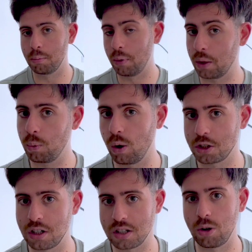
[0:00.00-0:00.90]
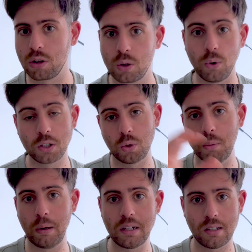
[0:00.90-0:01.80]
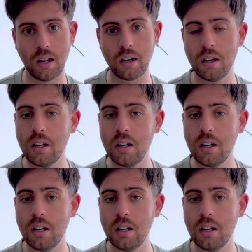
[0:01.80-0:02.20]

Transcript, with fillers: Mouthwash is not going to replace that.